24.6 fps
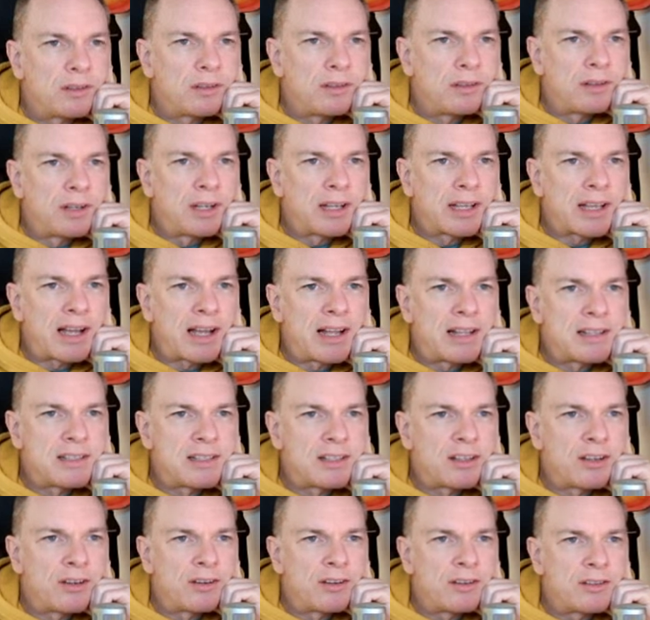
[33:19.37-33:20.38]
like ants
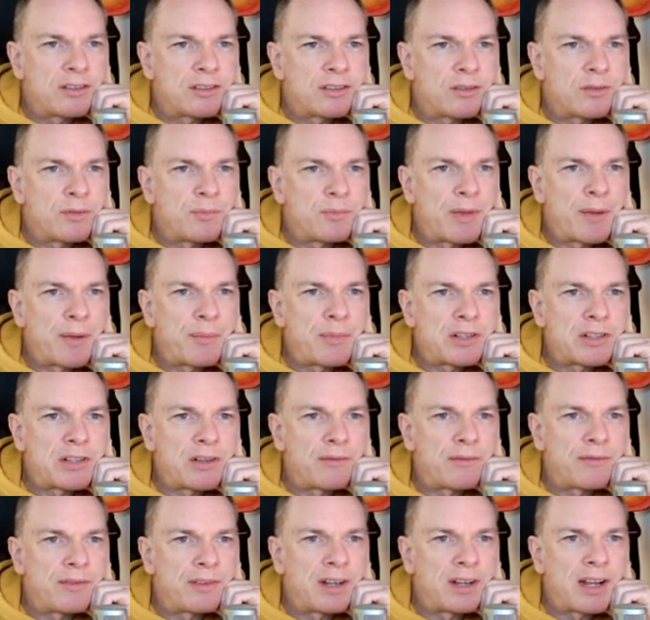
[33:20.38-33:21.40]
in current. So it might be
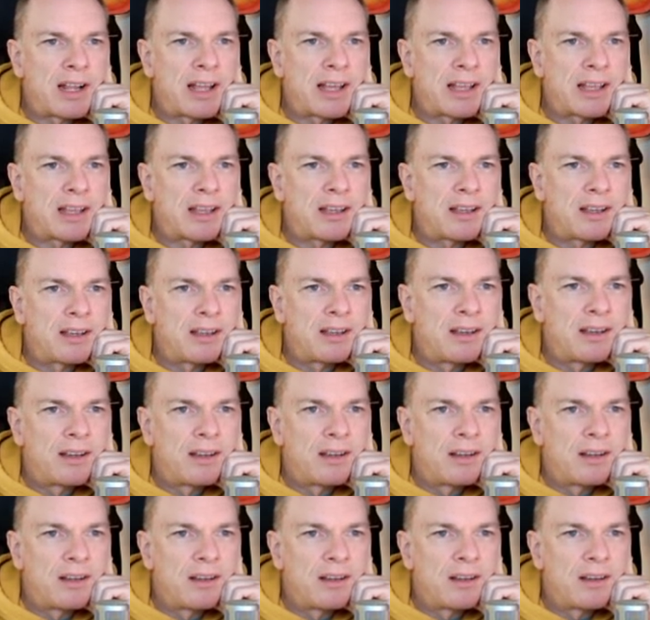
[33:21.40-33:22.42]
something like
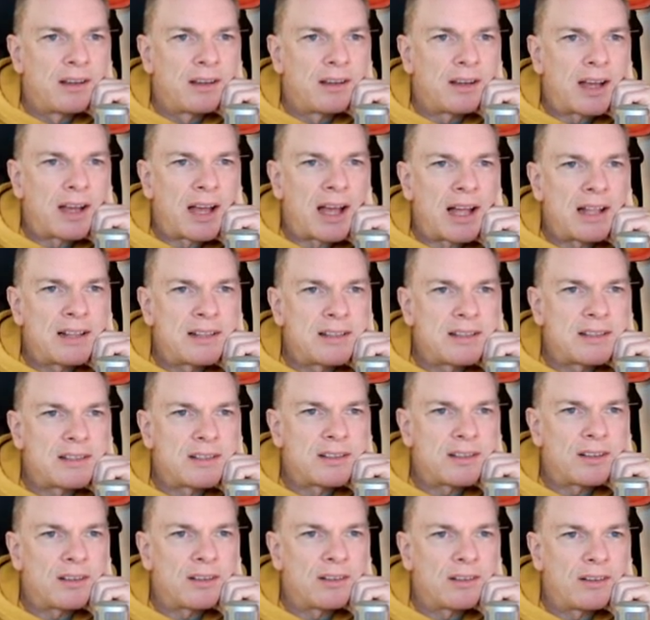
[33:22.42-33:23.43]

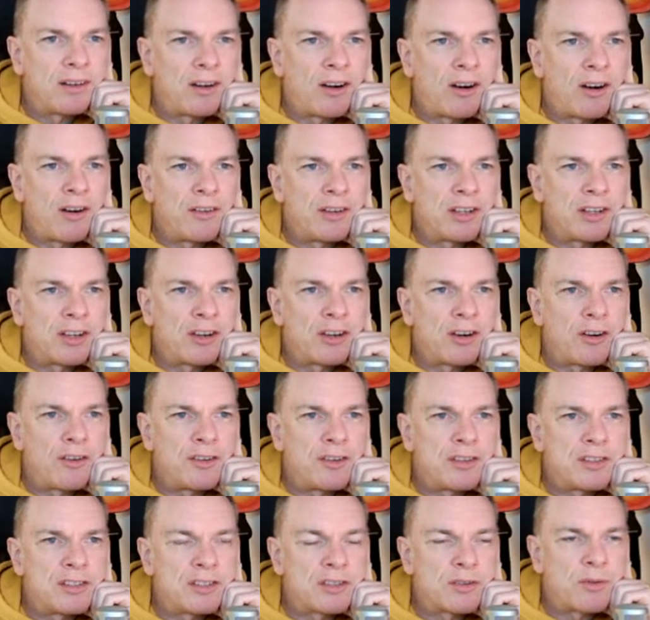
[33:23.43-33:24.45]
ants are in
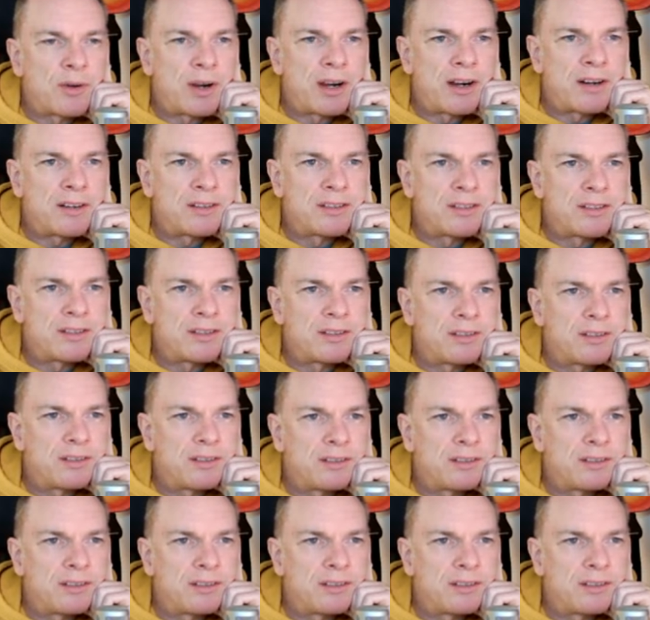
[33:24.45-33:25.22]
current squares.